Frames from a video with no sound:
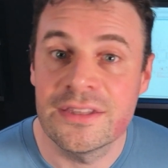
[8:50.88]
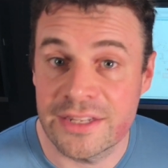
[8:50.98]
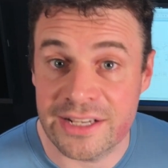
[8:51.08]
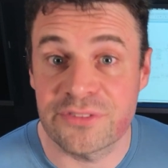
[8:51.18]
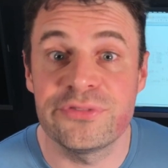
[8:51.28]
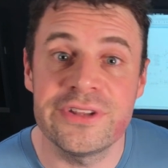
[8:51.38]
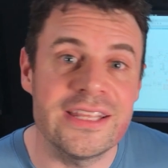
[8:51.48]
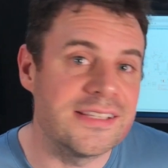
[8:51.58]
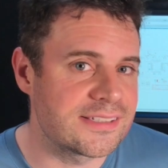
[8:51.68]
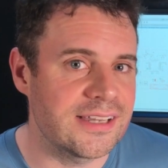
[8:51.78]
that I can fit it
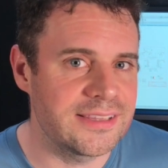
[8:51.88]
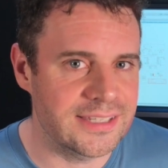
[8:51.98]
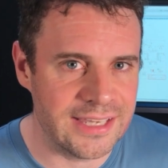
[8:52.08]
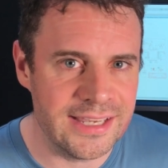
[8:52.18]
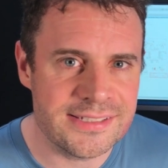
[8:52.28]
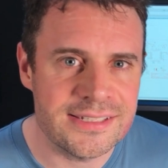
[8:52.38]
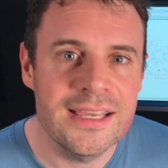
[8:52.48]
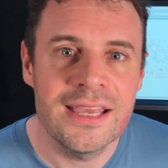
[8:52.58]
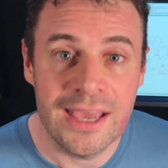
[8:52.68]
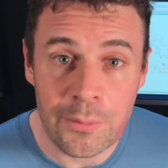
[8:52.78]
inside the case,
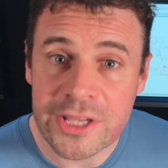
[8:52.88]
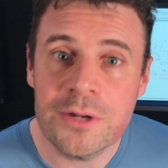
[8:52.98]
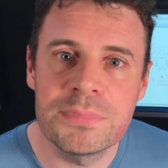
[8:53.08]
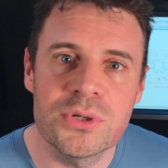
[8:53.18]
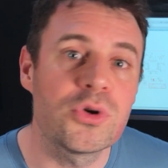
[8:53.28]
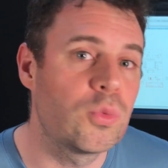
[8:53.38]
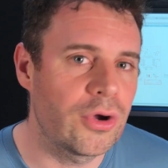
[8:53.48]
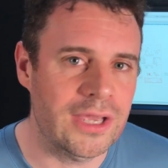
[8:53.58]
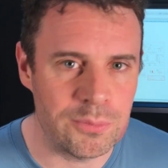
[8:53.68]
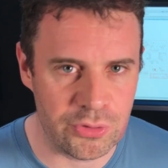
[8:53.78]
and we're going to build a
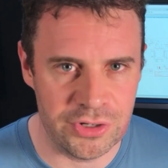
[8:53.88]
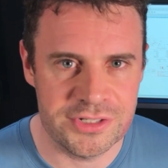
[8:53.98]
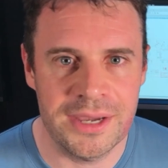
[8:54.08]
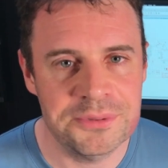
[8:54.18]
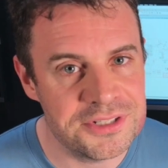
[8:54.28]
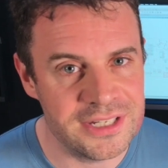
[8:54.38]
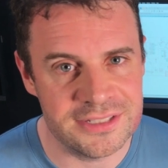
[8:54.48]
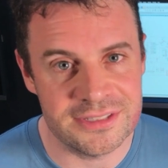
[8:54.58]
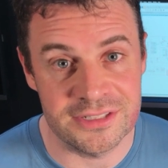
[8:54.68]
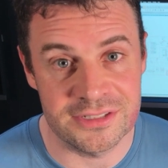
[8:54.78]
working prototype to
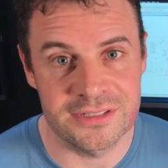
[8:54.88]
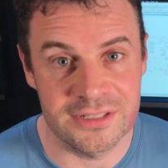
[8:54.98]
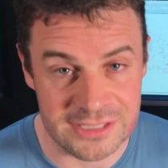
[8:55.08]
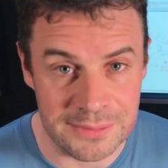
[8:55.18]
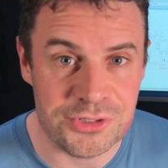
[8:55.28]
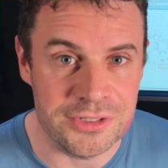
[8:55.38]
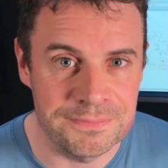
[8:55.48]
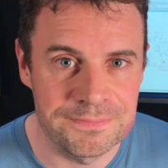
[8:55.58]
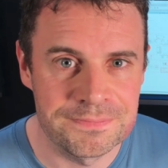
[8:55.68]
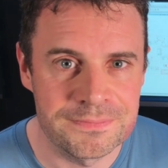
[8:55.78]
test this assumption.
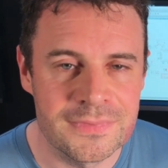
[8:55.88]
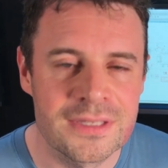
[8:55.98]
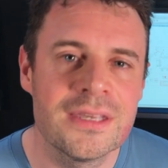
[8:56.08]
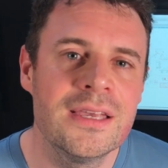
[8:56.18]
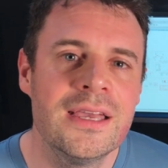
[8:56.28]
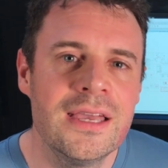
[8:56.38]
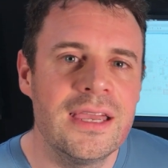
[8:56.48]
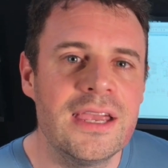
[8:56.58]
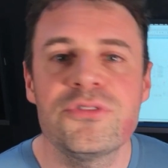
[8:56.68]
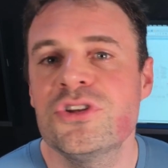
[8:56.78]

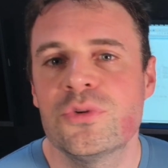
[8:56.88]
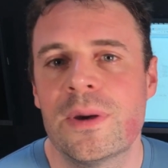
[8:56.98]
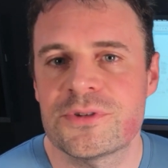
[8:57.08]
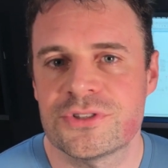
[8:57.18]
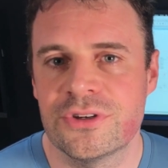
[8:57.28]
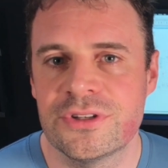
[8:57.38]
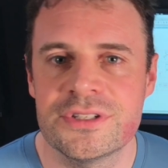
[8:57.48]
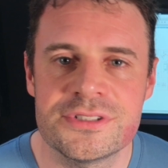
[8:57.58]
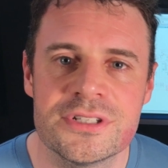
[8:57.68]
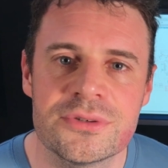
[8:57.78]
Every new episode in
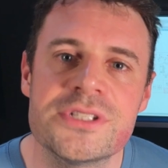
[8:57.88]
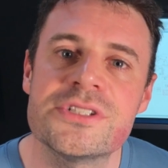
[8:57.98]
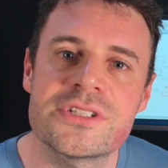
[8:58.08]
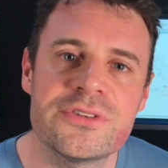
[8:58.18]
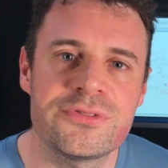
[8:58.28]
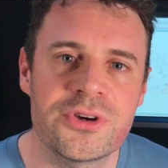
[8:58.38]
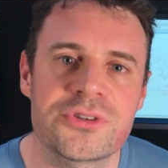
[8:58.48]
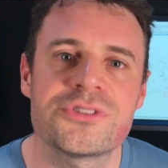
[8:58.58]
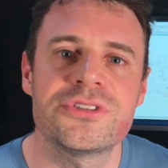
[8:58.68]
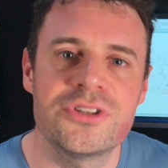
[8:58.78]
this series is going to
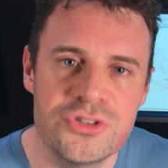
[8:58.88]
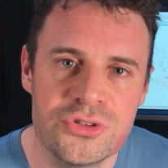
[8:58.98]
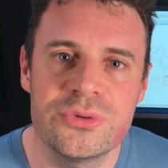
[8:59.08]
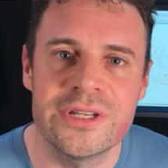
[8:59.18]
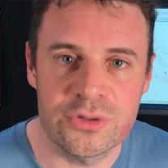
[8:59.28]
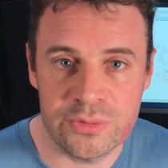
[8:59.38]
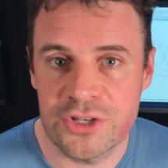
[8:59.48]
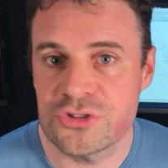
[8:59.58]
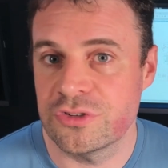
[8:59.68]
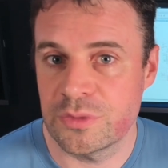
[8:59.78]
focus on a new
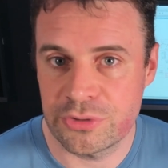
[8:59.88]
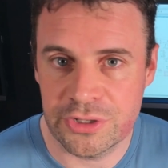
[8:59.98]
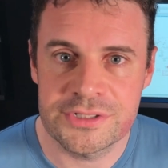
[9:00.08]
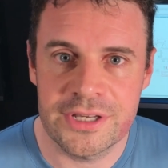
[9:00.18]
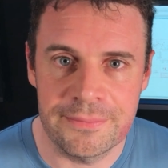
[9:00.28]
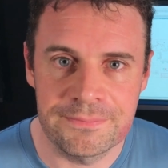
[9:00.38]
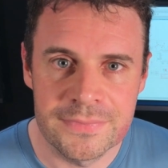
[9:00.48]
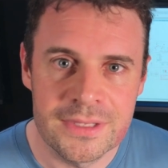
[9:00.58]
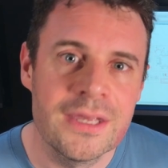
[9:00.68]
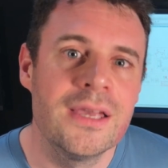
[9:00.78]
iteration of the prototype,
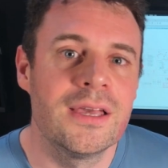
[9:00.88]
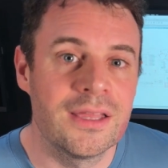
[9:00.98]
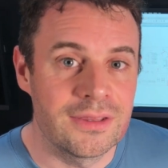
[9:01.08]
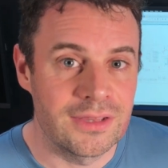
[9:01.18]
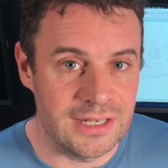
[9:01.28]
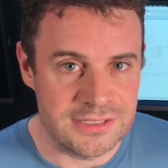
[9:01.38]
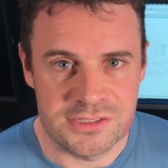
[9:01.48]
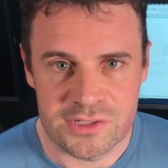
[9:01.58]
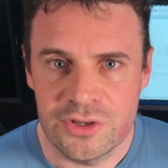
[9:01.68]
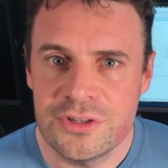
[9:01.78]
the
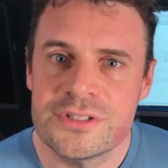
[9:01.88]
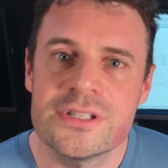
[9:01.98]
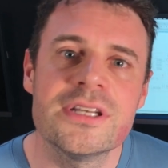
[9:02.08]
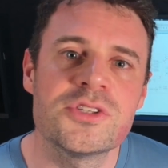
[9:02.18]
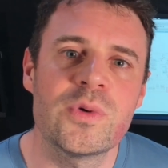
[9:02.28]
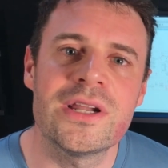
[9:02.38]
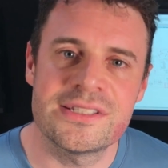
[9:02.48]
lessons learned, as well